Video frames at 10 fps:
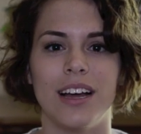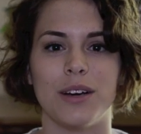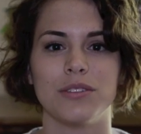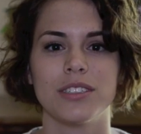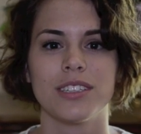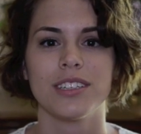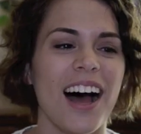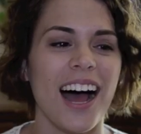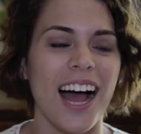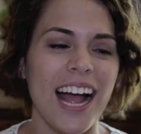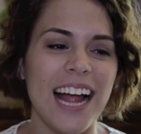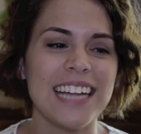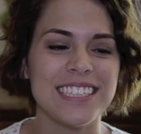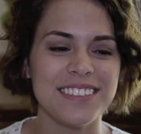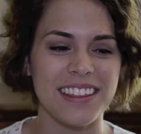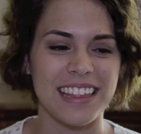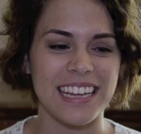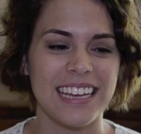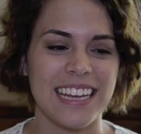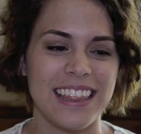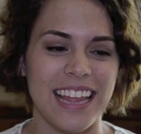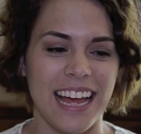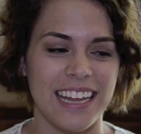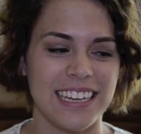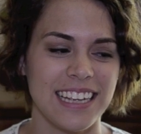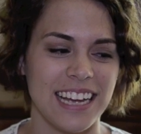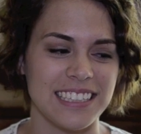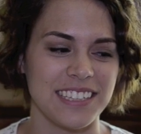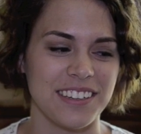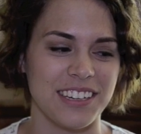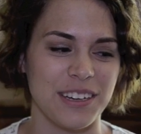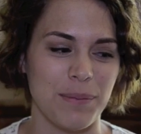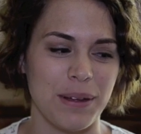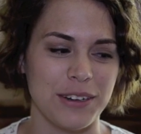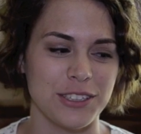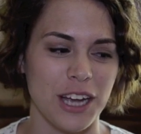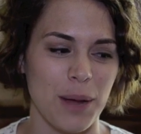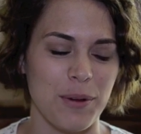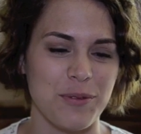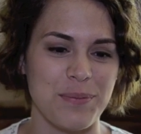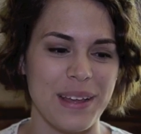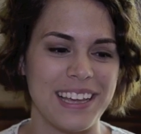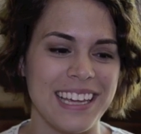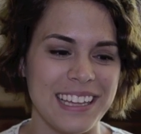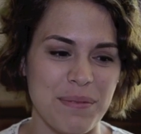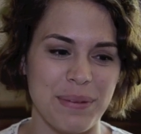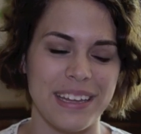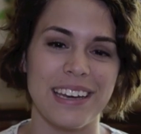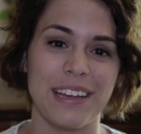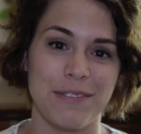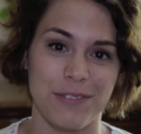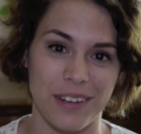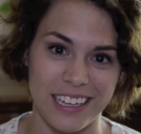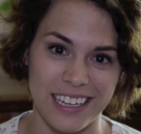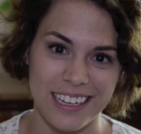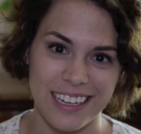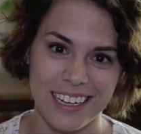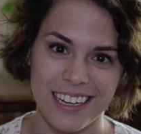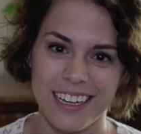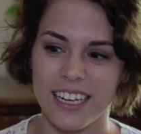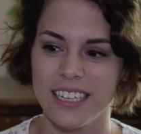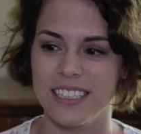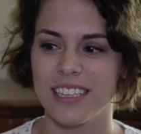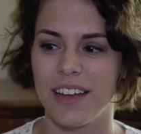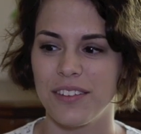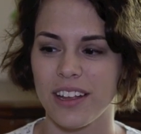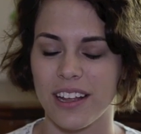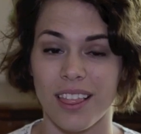ouch. I do think that Cassie Clare did a better job of making the beginning funny because I feel like a